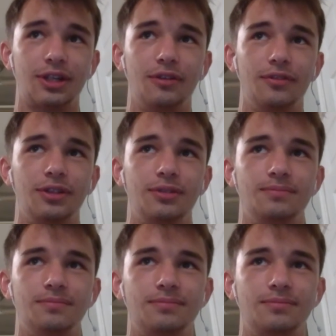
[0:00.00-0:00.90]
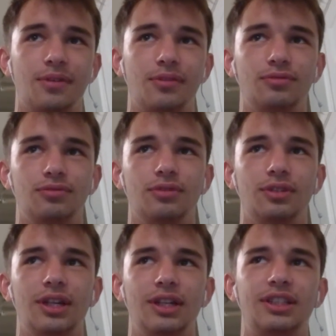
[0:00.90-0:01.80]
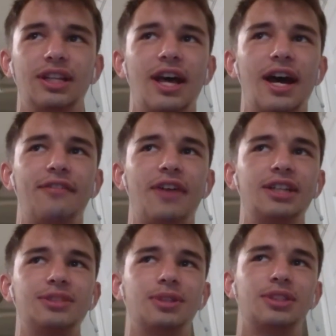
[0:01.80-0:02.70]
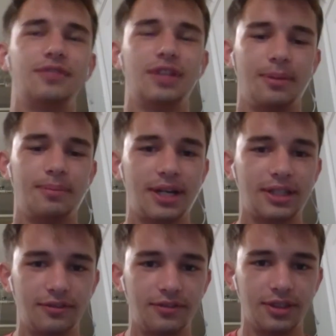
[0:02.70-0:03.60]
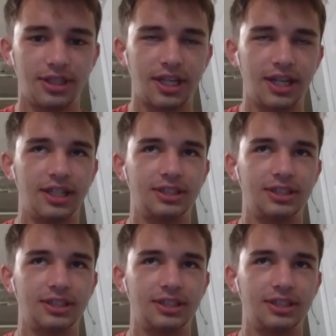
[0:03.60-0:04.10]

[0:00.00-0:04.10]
COVID didn't have as much of an impact, I feel like, as other